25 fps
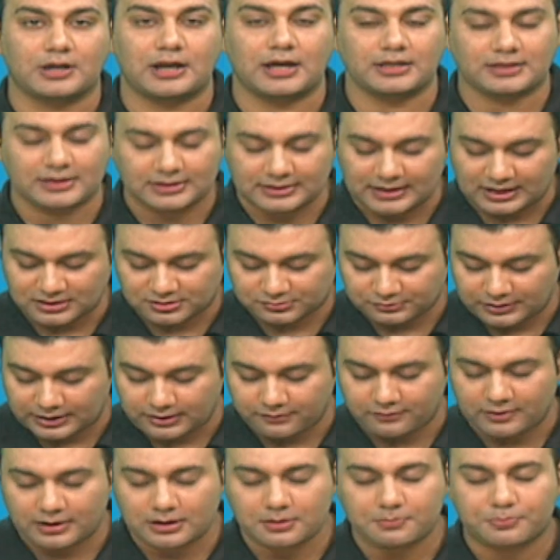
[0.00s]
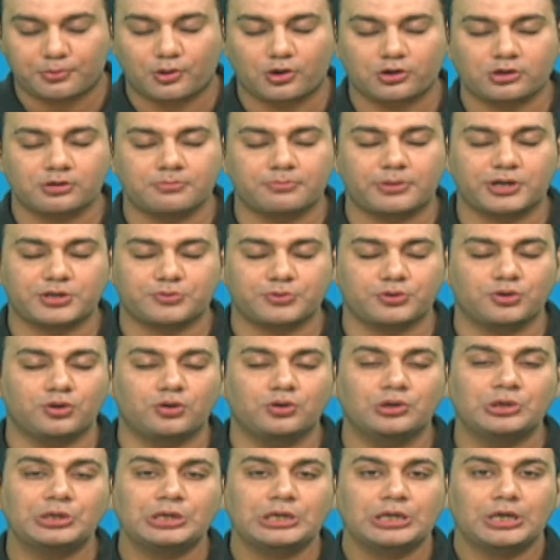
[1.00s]
I think that's very, very important. But
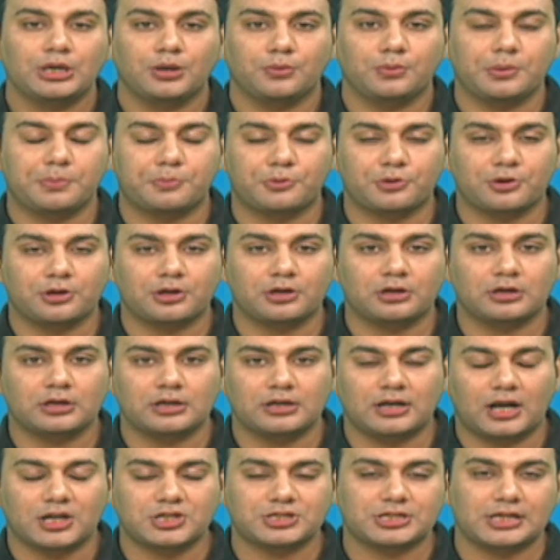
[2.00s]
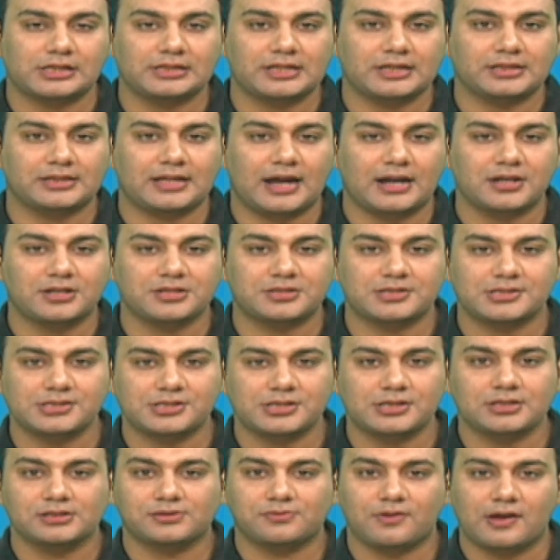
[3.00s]
we put it in a nutshell that
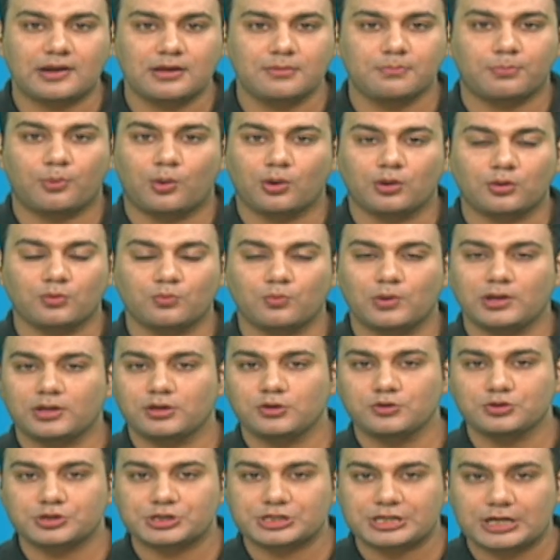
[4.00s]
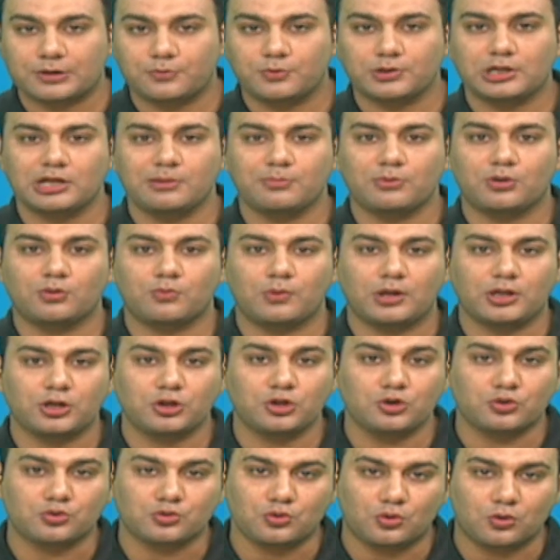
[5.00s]
decision is very important. Whether you stick with him or whether
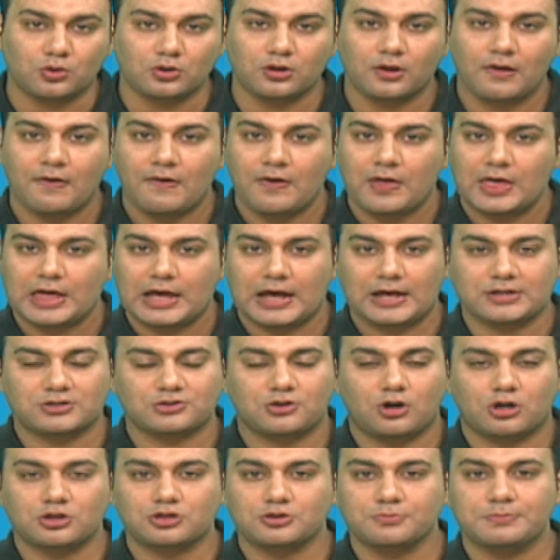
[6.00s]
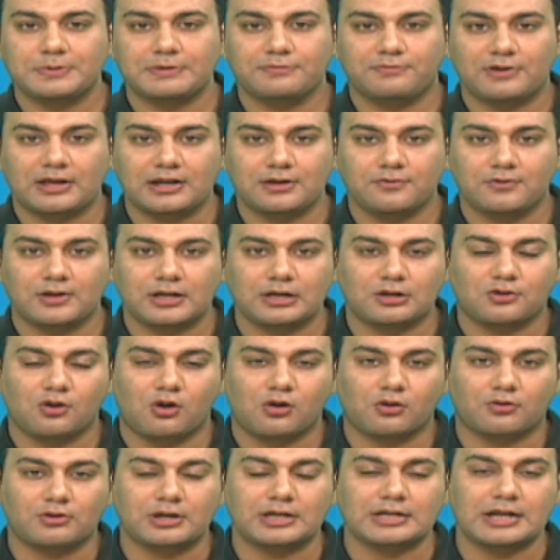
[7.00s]
you don't has got to be very, very
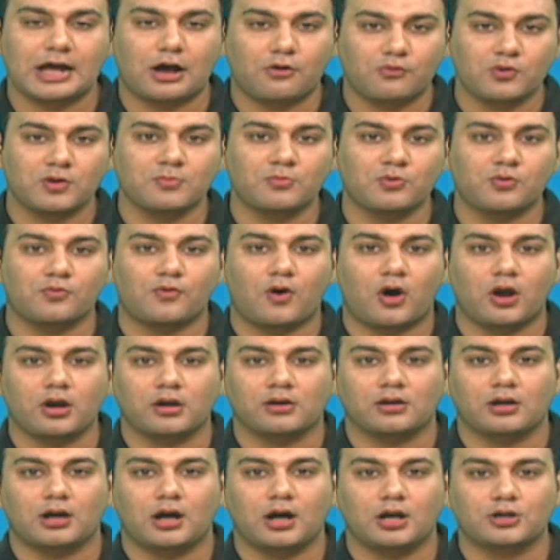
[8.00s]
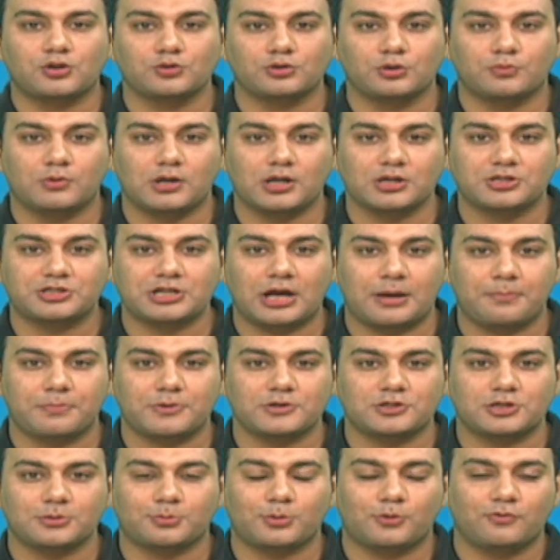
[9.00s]
concrete. Now we move on to the World
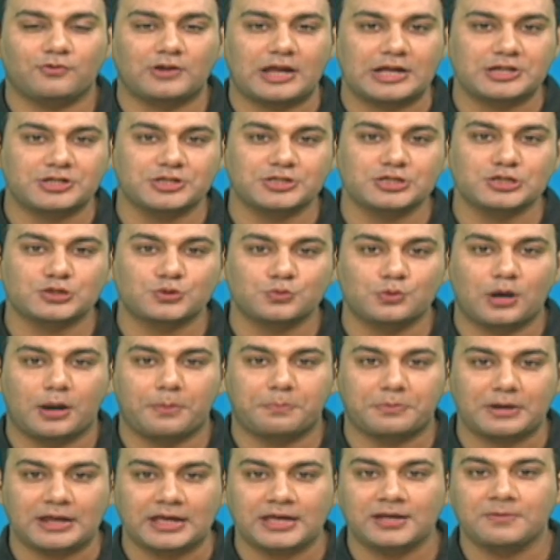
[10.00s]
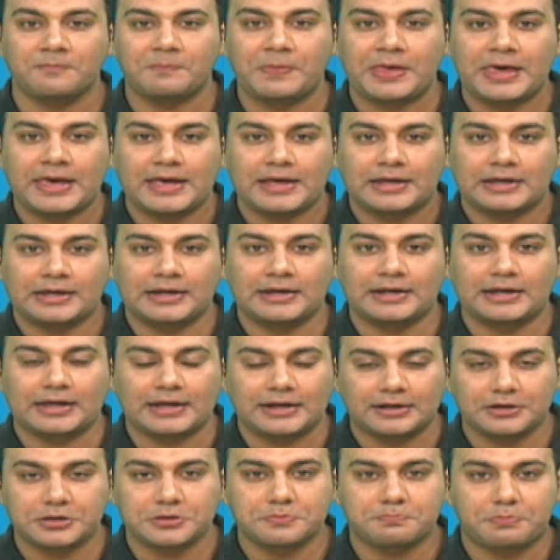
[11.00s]
Championship of Legends, who are playing in
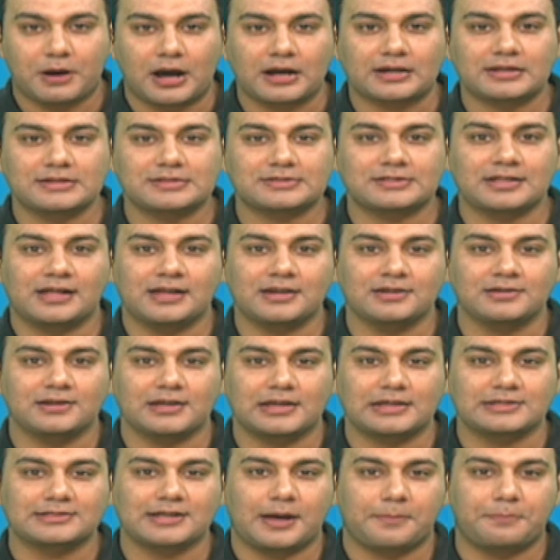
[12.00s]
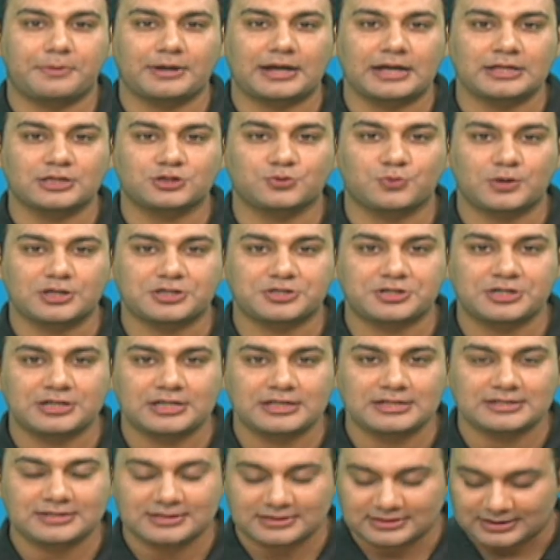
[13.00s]
England. Pakistan is up against West
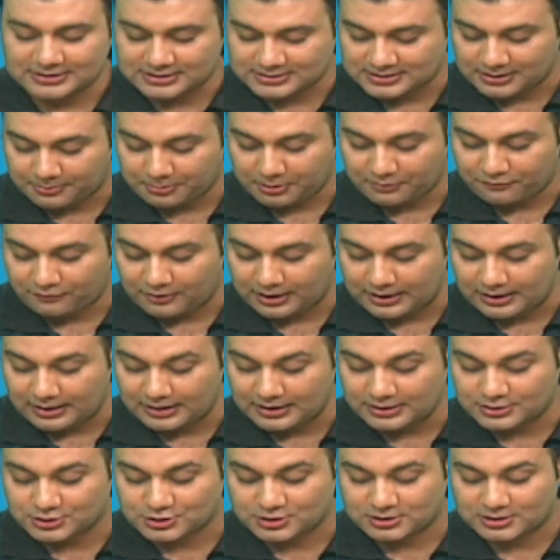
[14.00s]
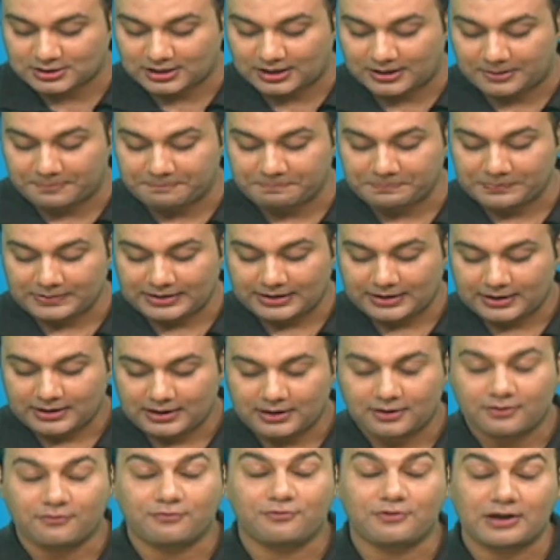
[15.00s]
Indies in their semi-final. It's
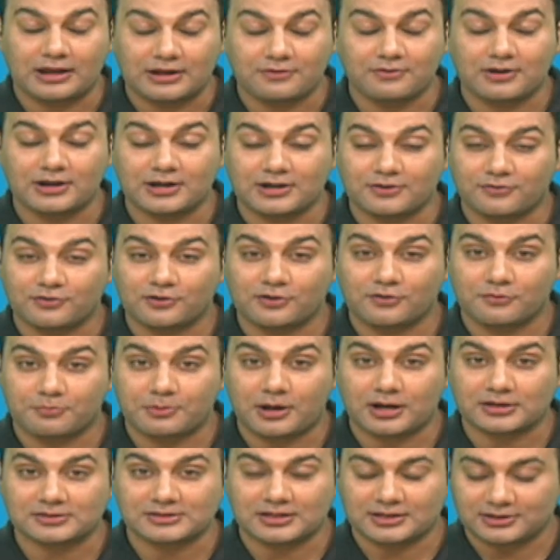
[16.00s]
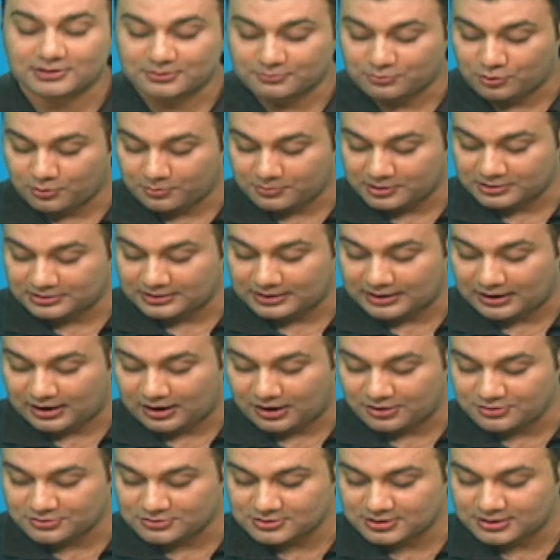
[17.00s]
very, very difficult for Pakistan at the moment. They're
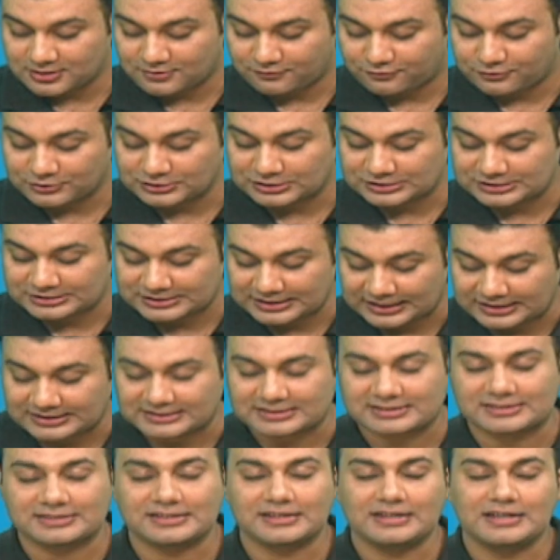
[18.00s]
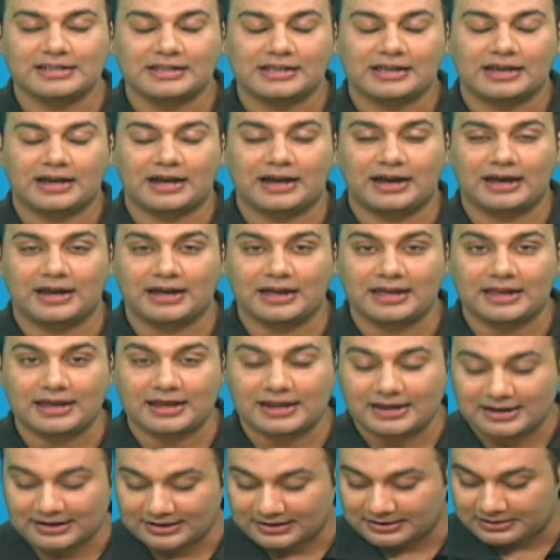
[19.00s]
100 for 6
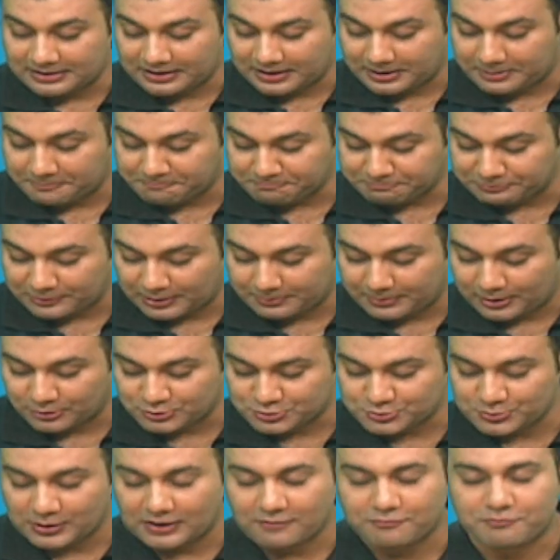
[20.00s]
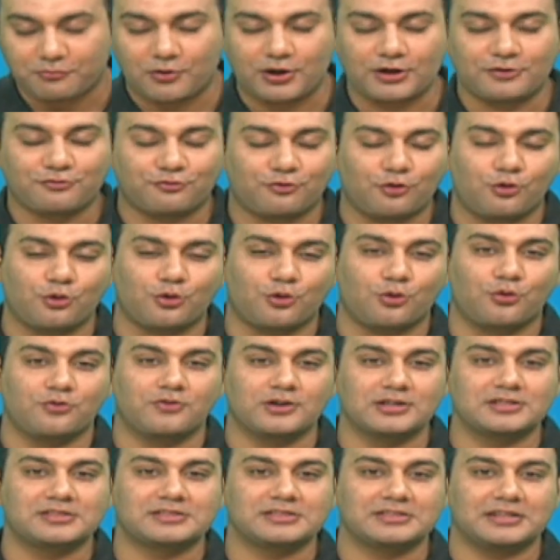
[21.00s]
in about 12.4
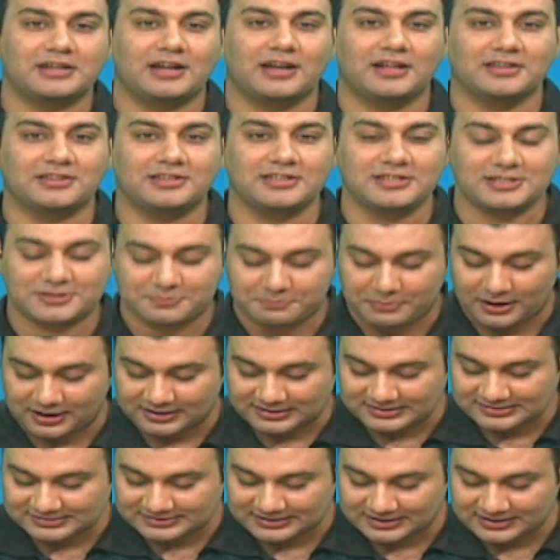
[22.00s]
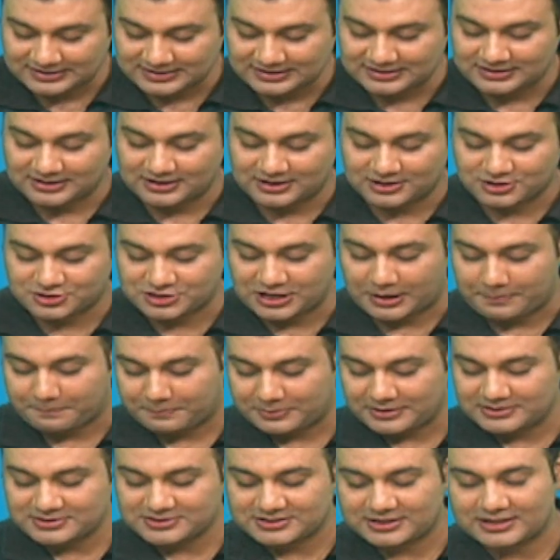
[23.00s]
overs. These Pakistani
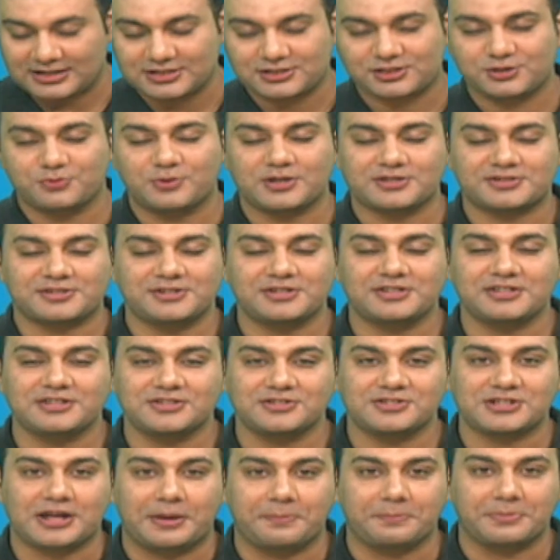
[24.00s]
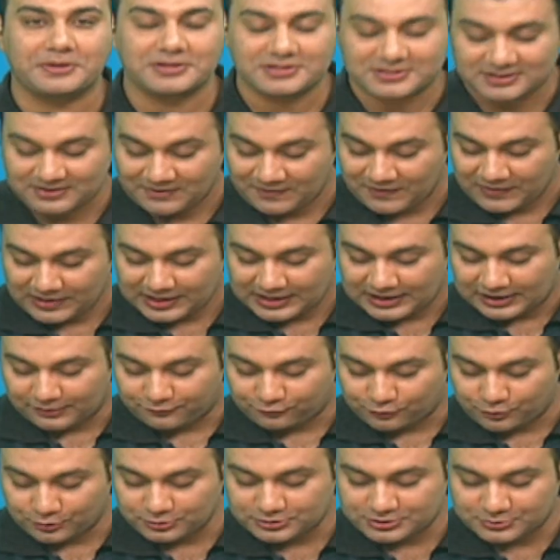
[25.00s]
champions against the West Indian champions. Of
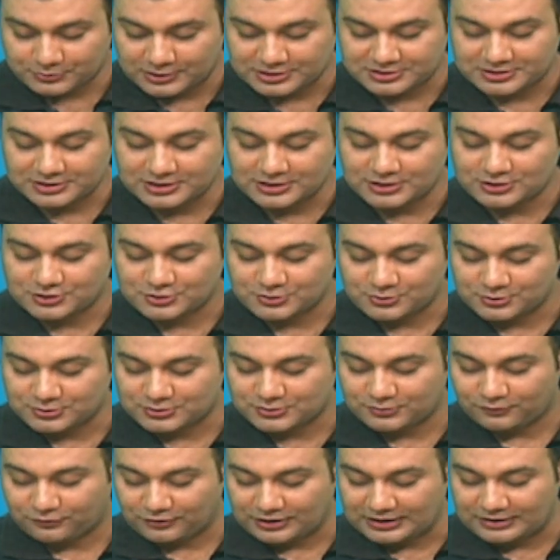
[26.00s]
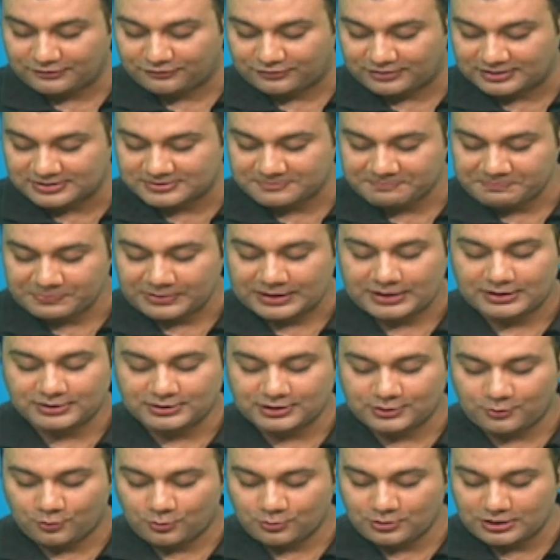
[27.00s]
course, West Indies chose to field first.
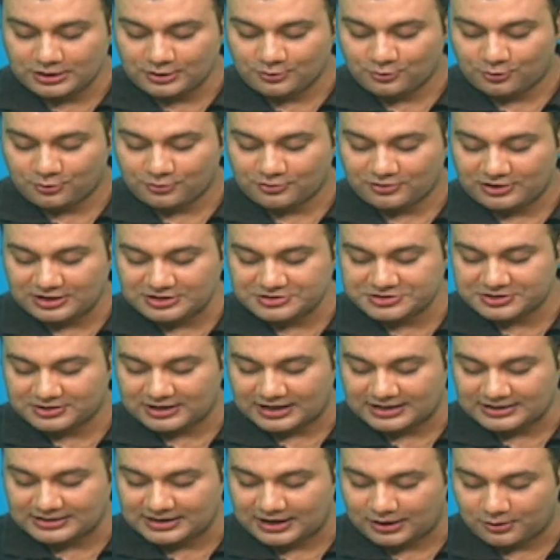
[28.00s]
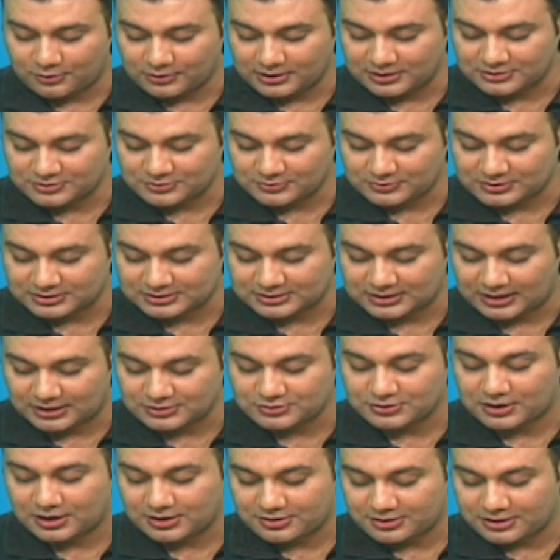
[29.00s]
The only lone ranger right now is Yunus Khan.
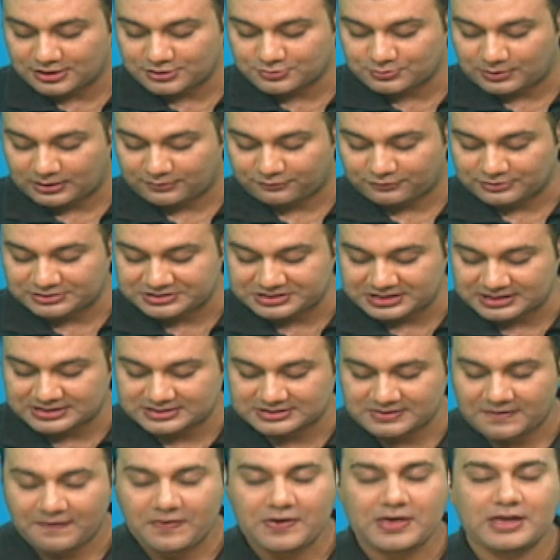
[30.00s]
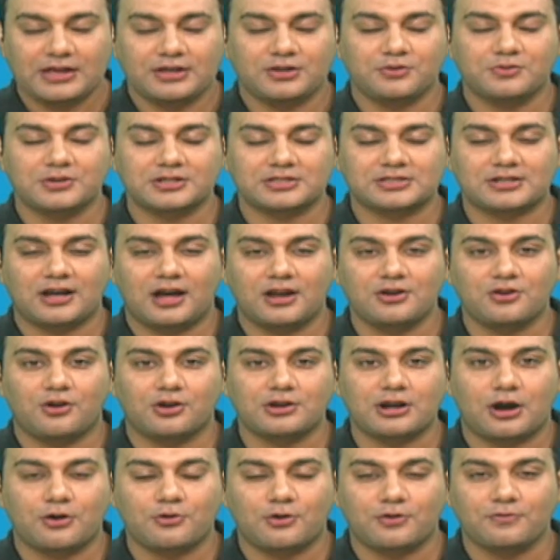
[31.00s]
So 112 for 6. Yunus Khan not
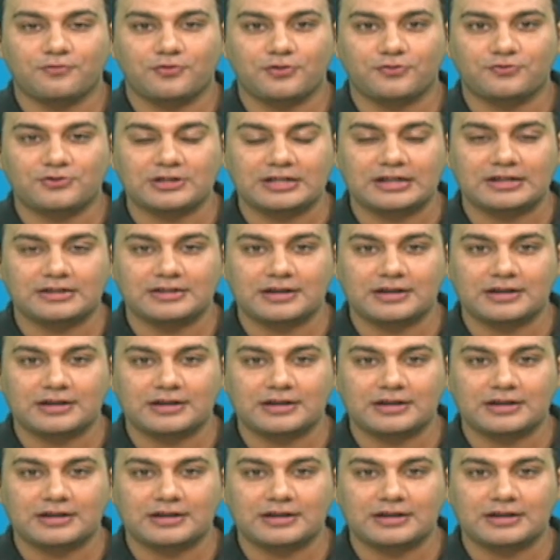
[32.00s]
out on 58.